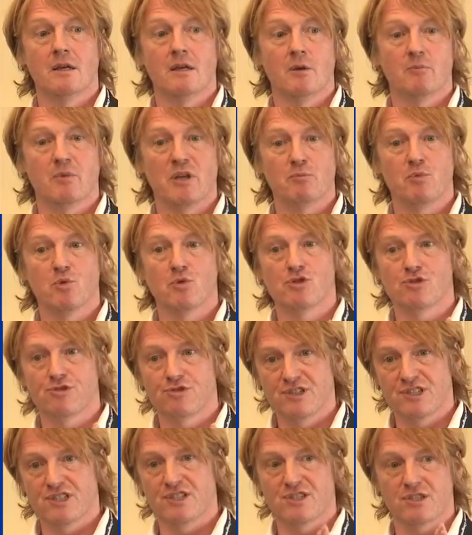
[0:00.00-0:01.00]
people
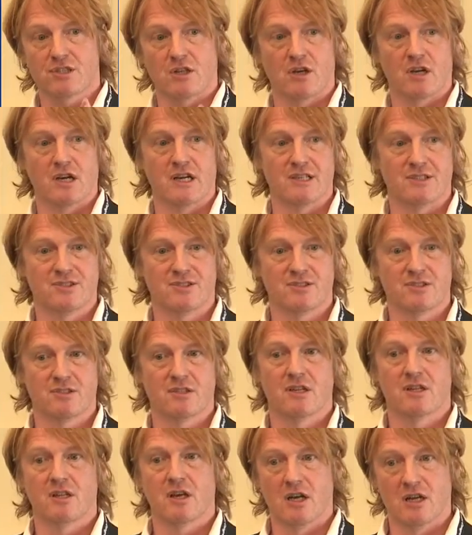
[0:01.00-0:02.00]
criticise
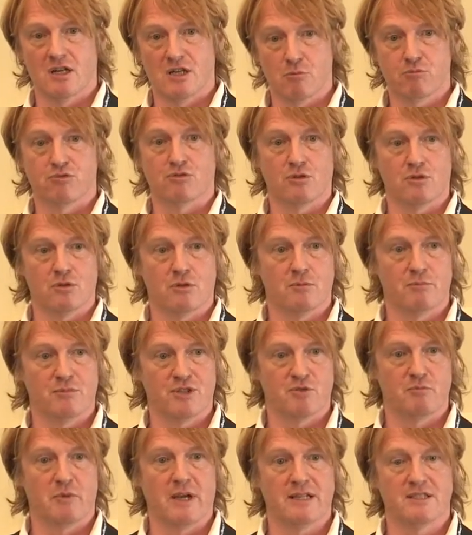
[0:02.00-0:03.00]
a liberal
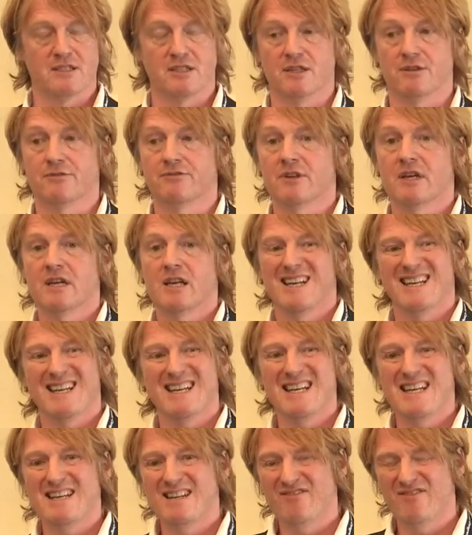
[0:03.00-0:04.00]
perspective,
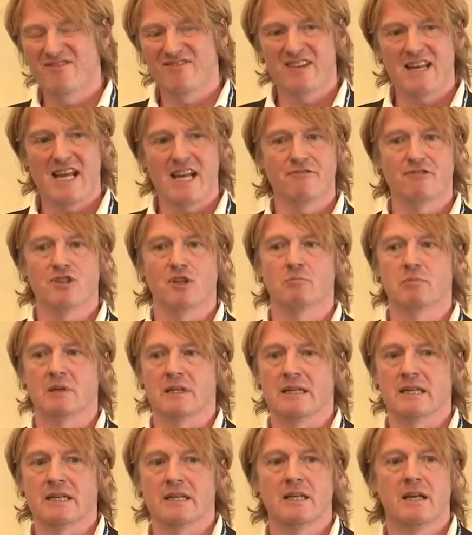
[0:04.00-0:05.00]

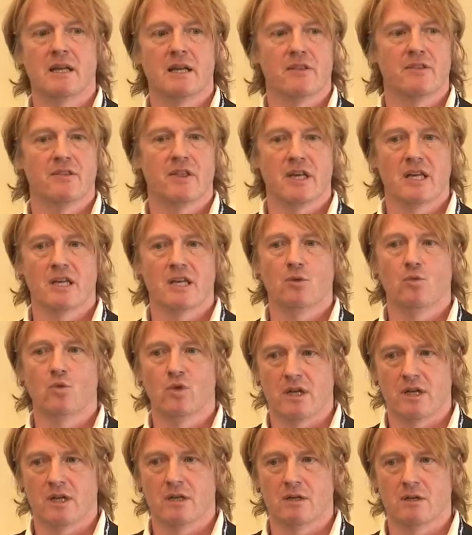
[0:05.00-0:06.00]
invariably they
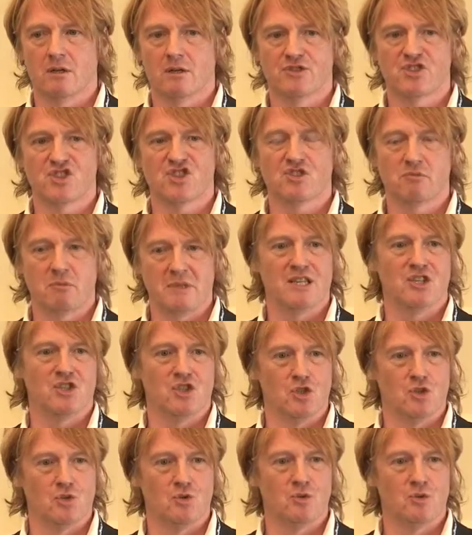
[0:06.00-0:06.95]
will sneer you.